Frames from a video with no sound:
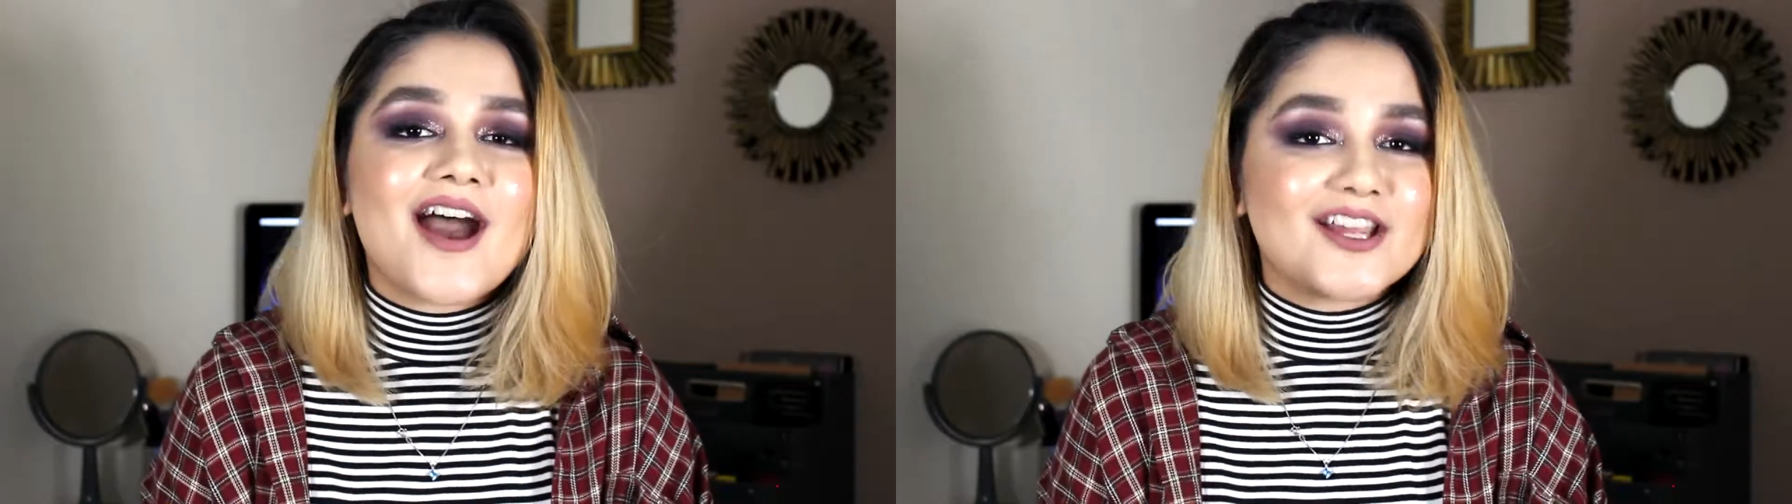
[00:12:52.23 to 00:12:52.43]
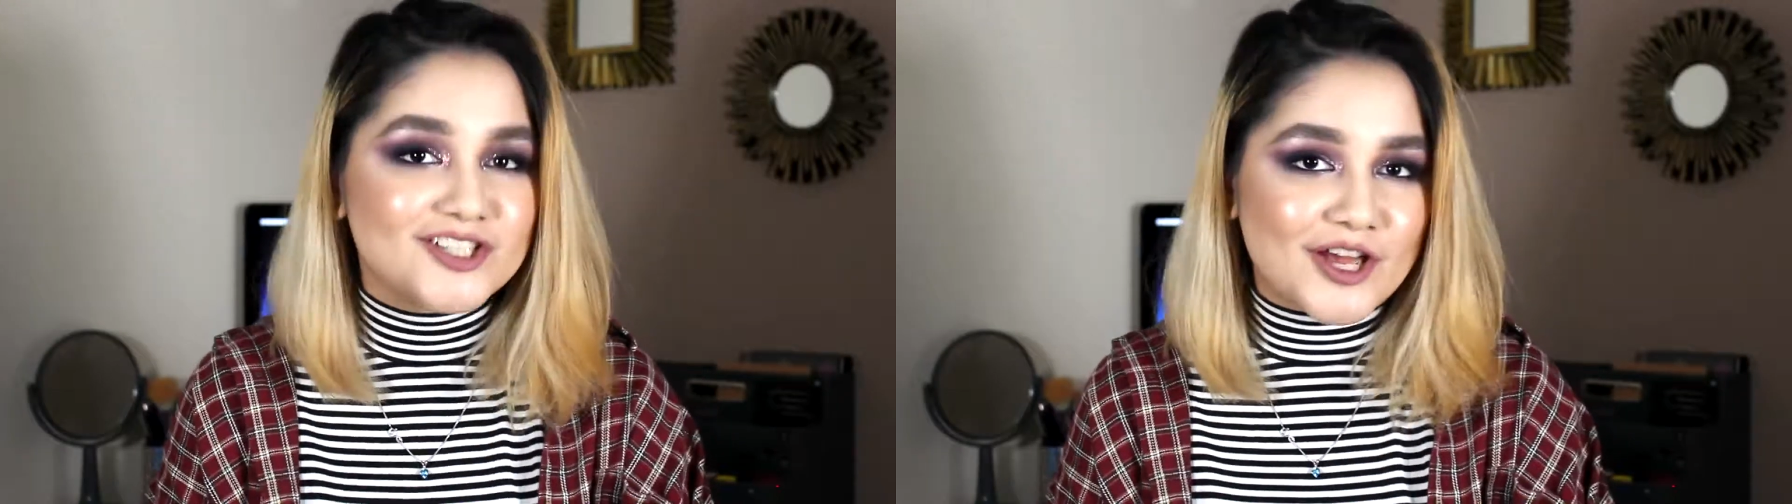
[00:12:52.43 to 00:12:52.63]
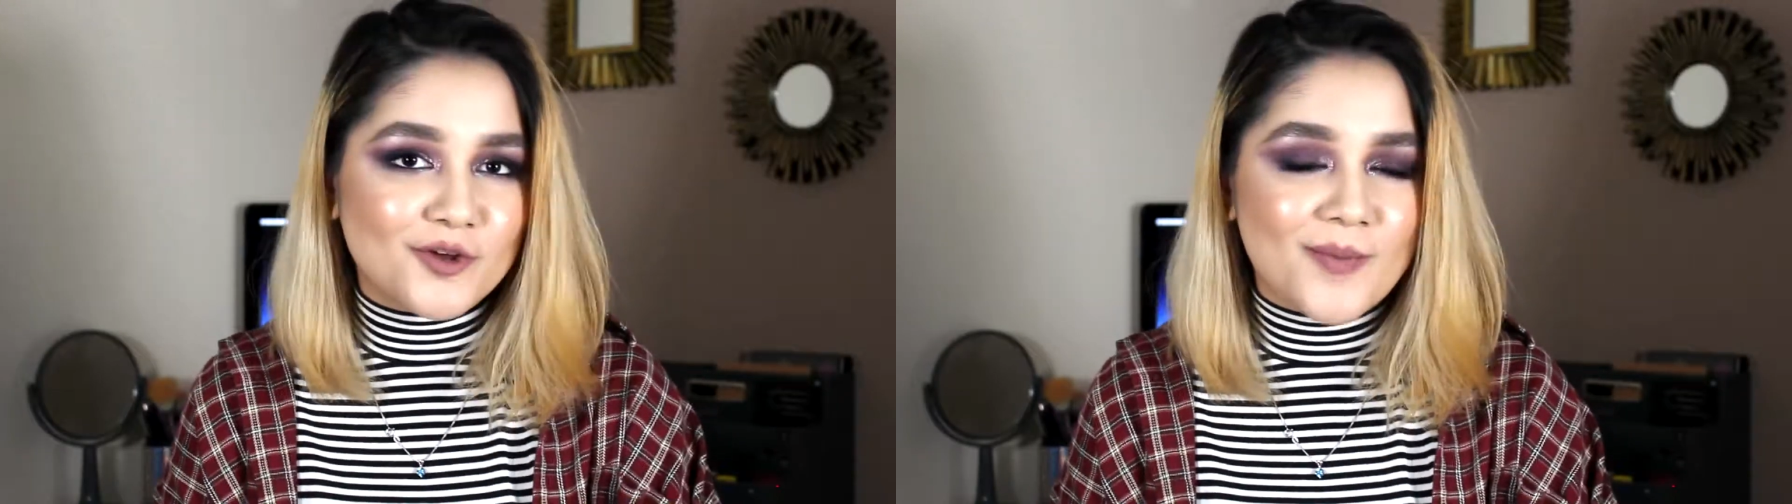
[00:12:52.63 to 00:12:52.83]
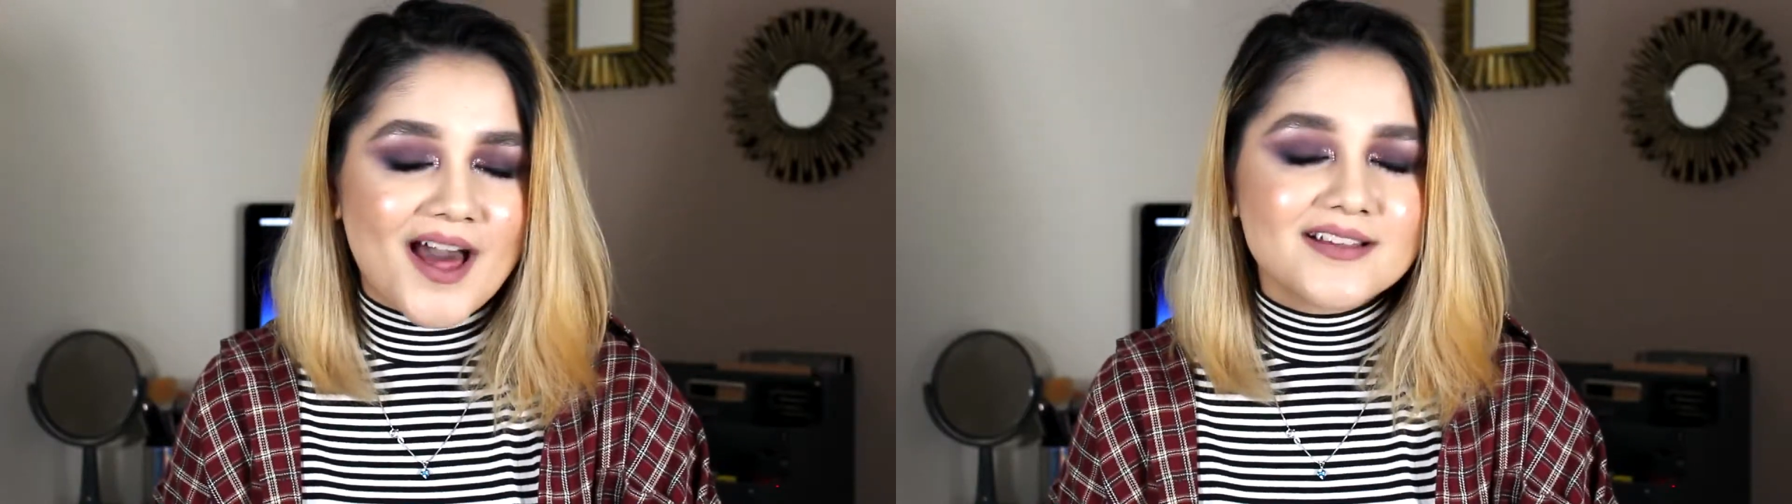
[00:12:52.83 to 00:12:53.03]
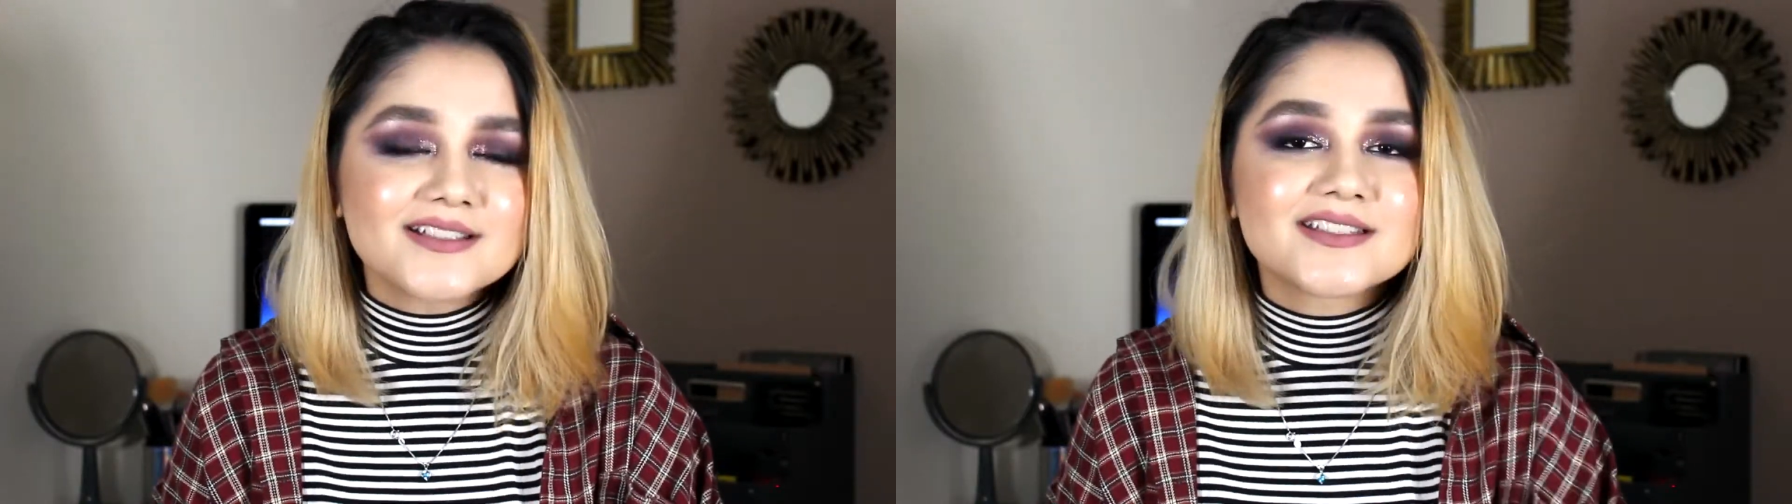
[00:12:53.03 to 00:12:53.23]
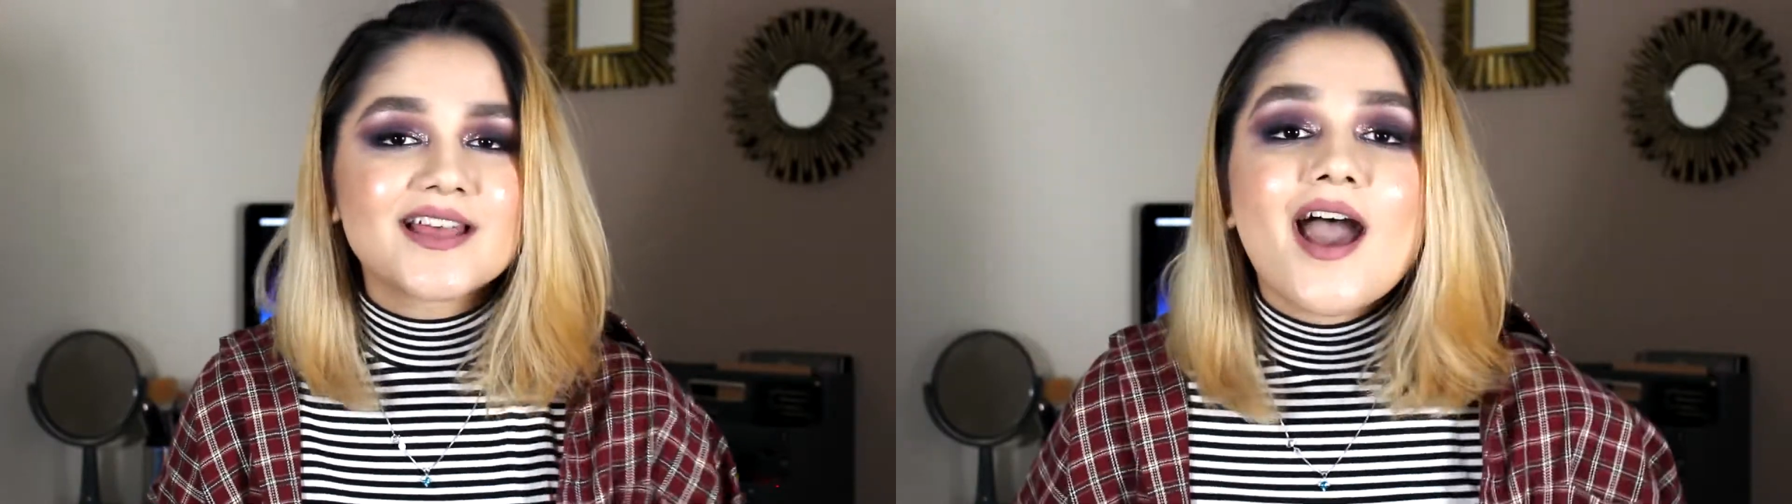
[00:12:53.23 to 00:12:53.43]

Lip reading: eyeshadow palettes.